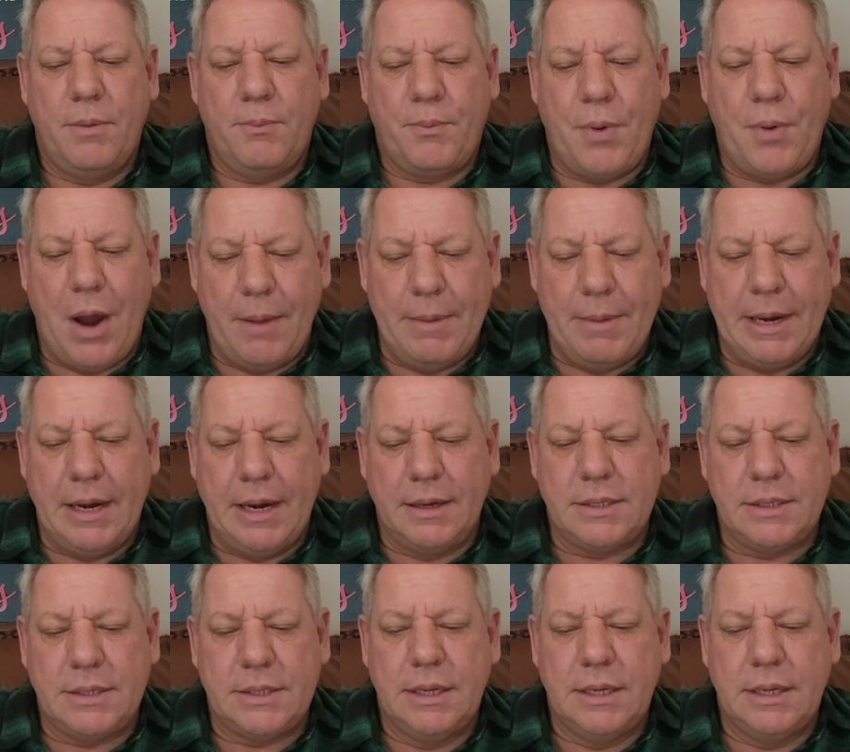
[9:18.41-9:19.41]

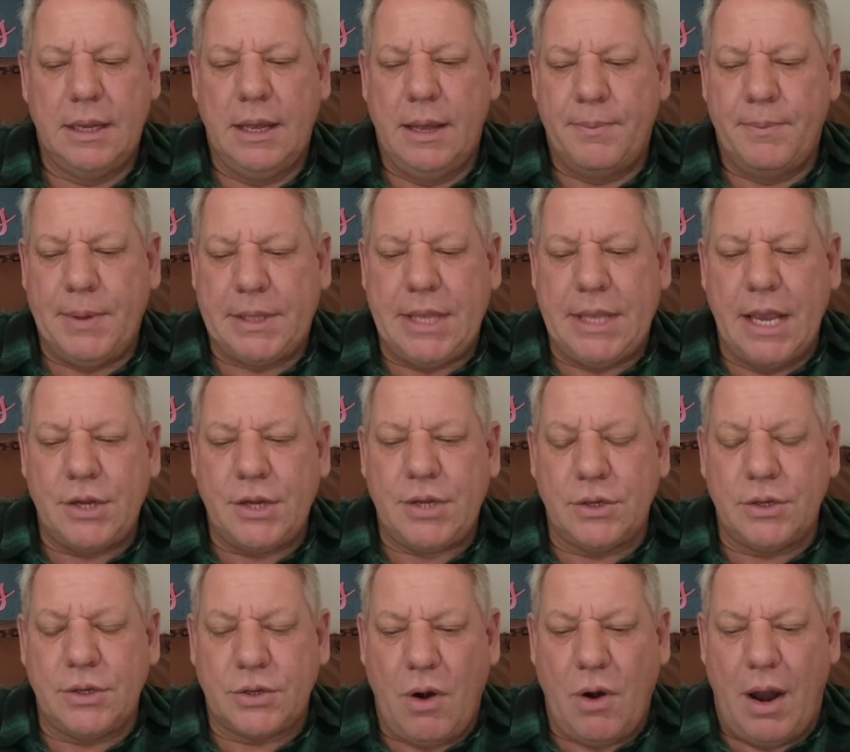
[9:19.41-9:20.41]
prominence,
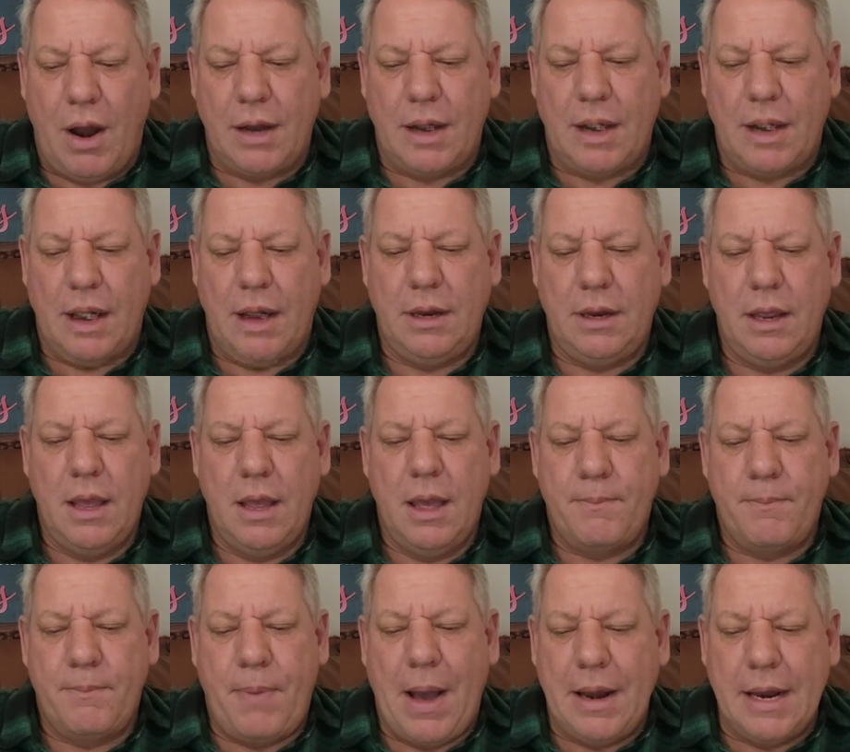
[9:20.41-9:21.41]
petitions granted,
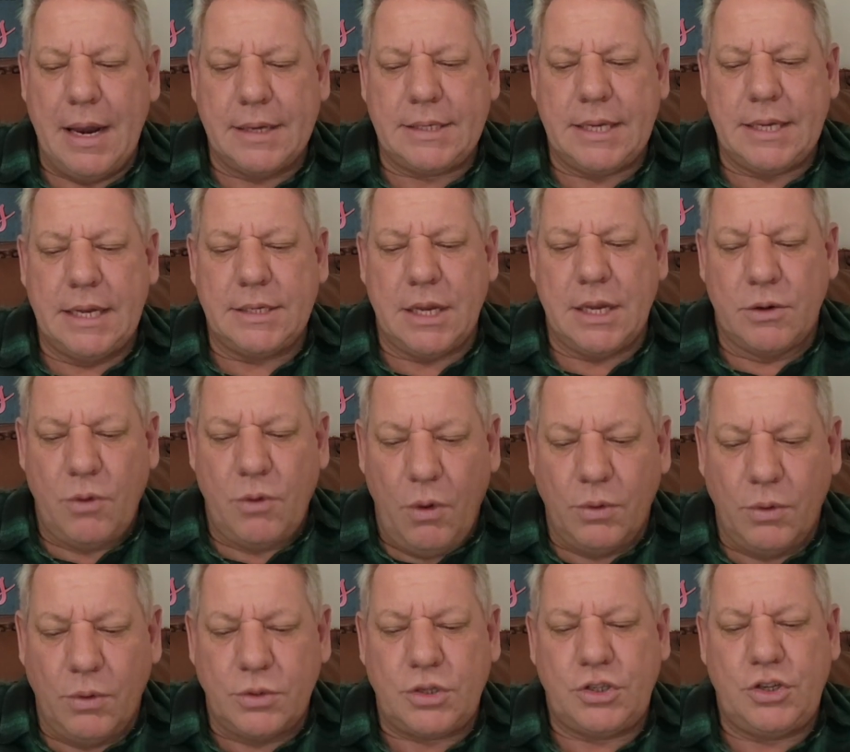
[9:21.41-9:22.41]
policies and
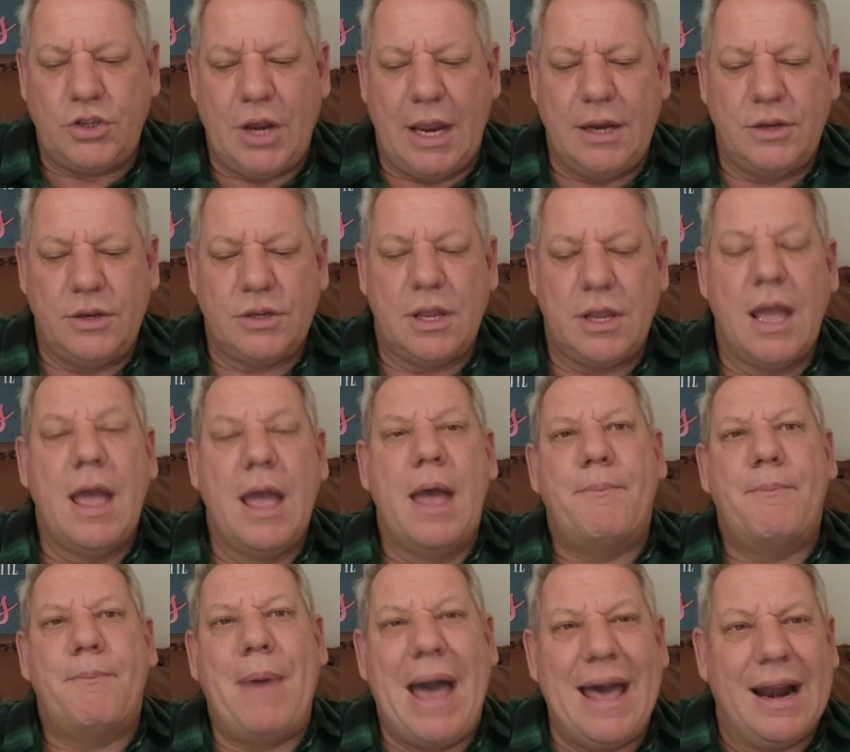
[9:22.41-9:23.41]
rules changed,
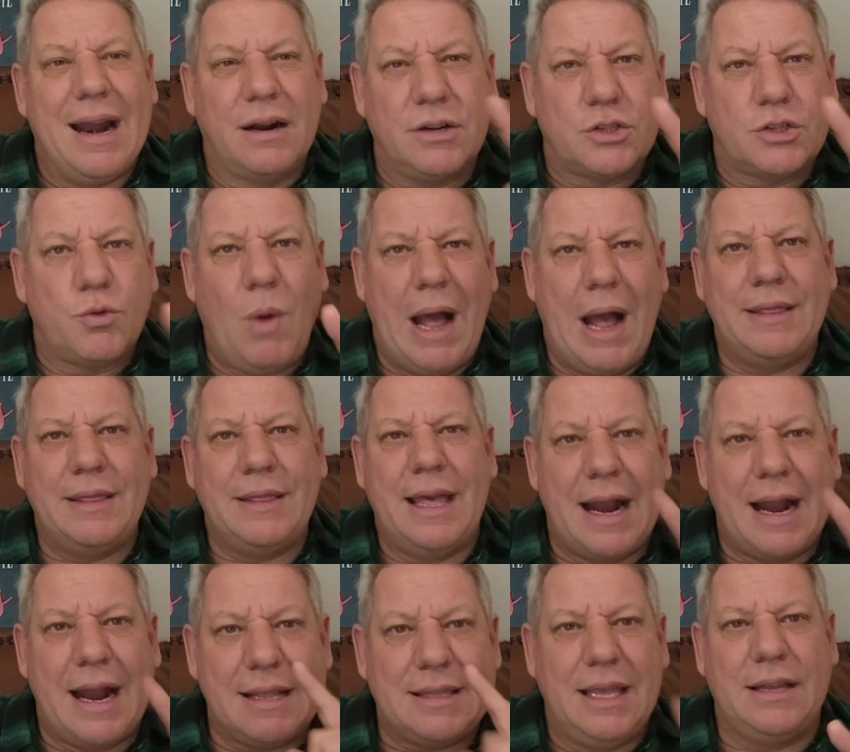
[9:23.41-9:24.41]
battles won that
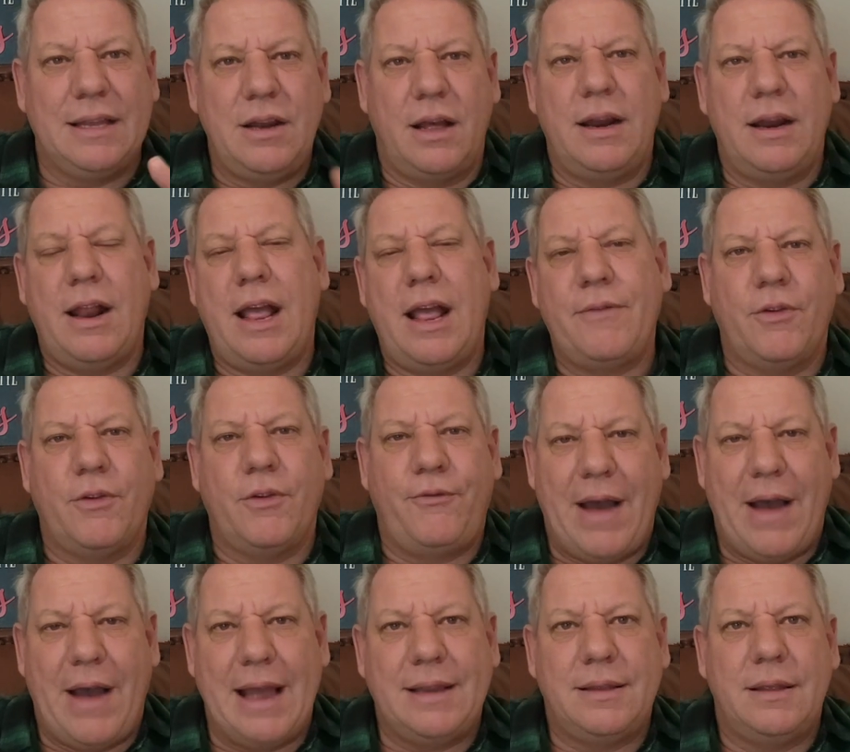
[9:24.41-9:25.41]
I did not have to
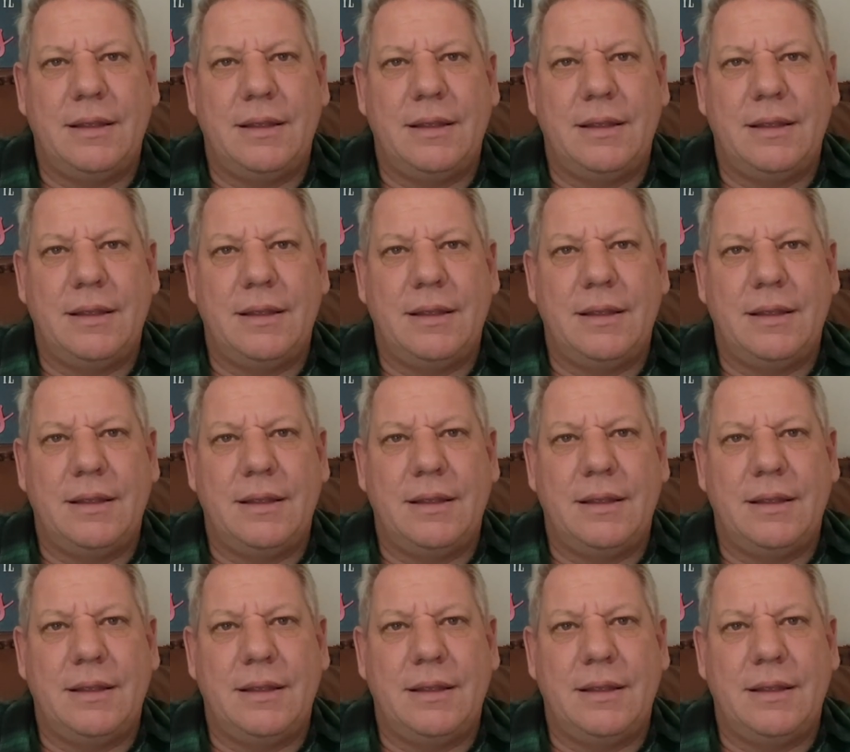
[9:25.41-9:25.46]
fight,